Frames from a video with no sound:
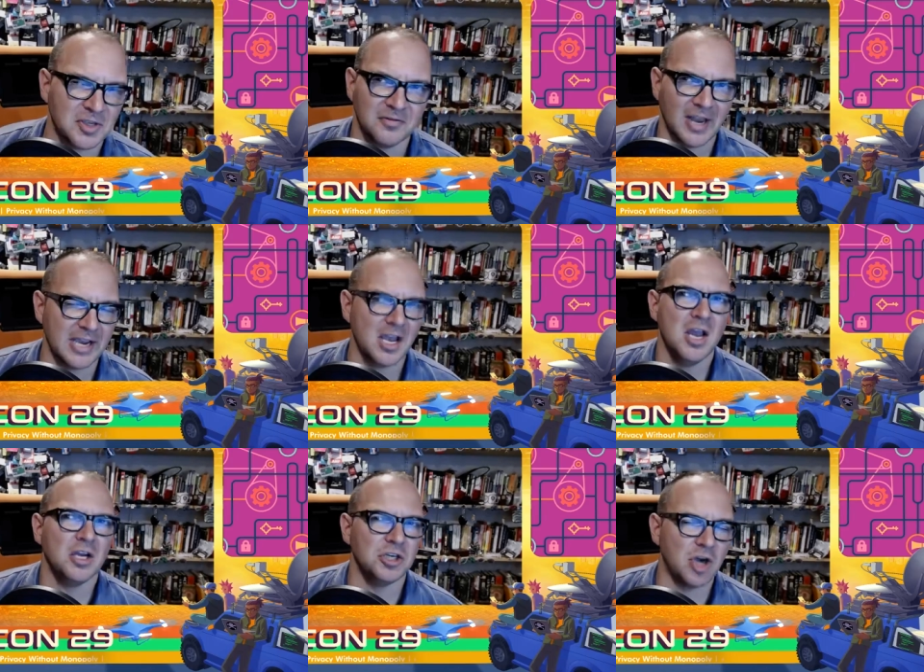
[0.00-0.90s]
of like
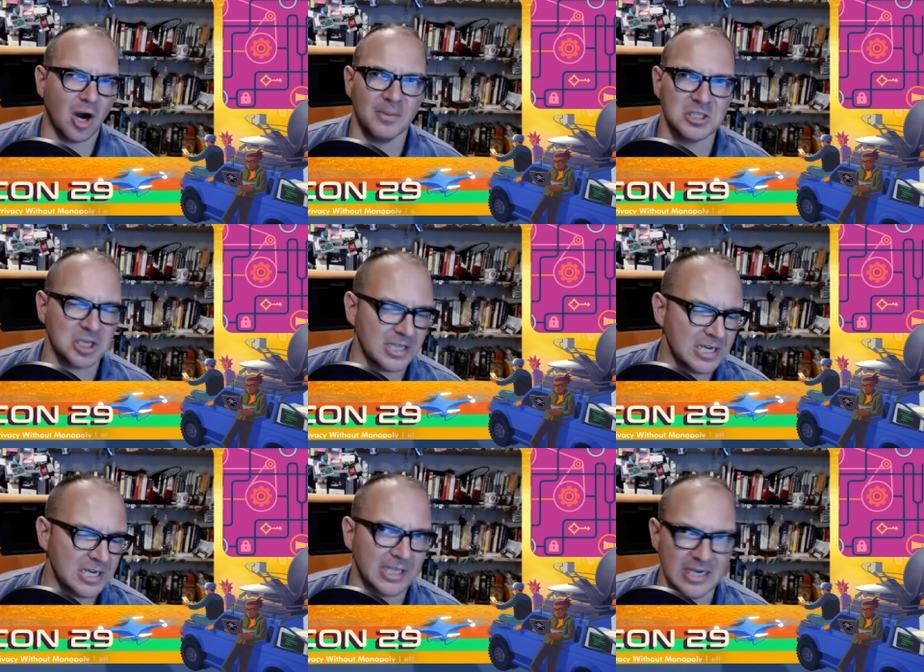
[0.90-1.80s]
garbage
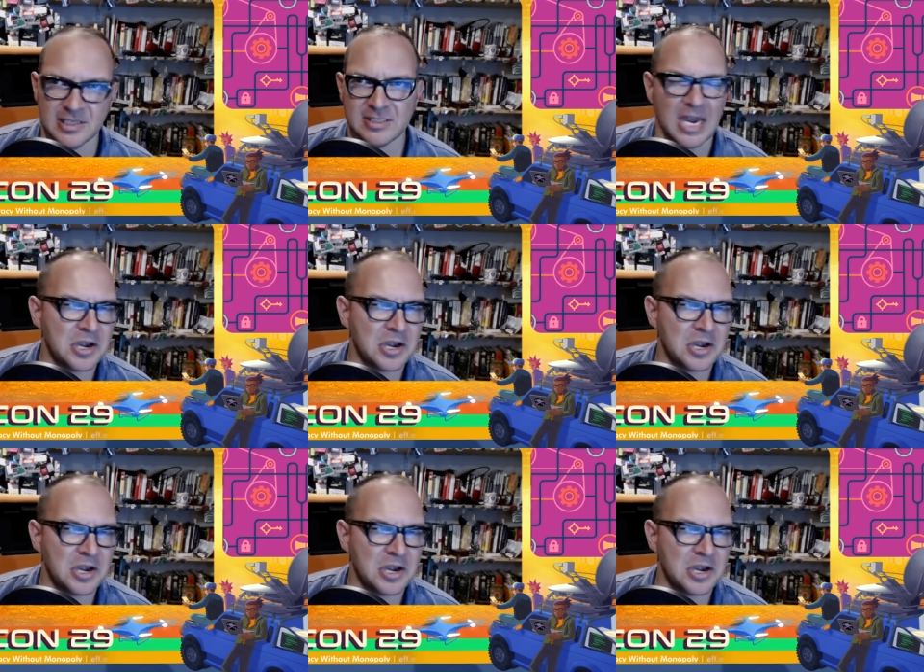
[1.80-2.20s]
legalese that